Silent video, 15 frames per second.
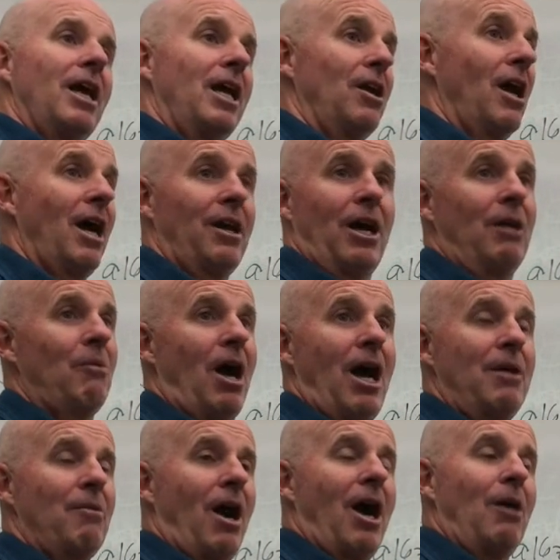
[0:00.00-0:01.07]
And
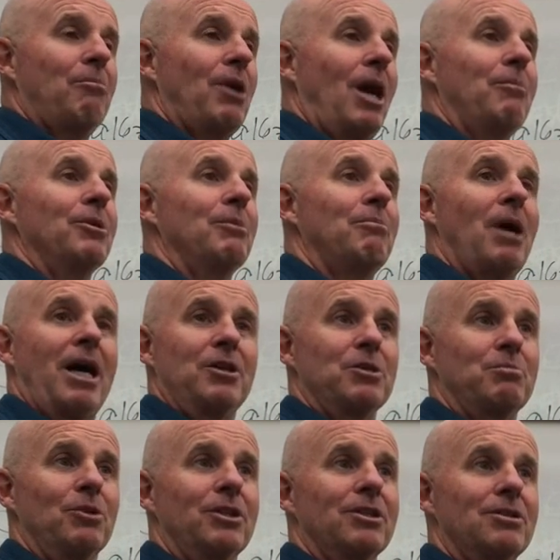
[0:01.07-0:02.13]
I'll probably buy his
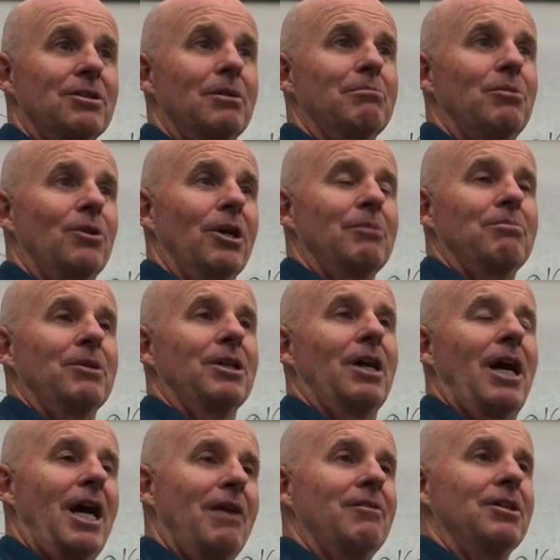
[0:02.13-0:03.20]
book at some point, but
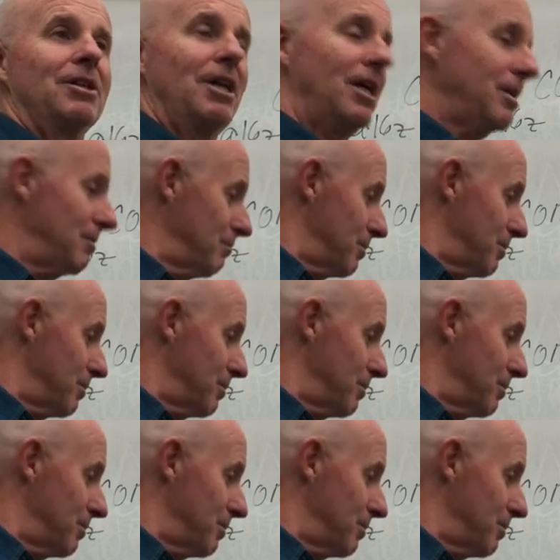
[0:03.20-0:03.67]
I haven't yet.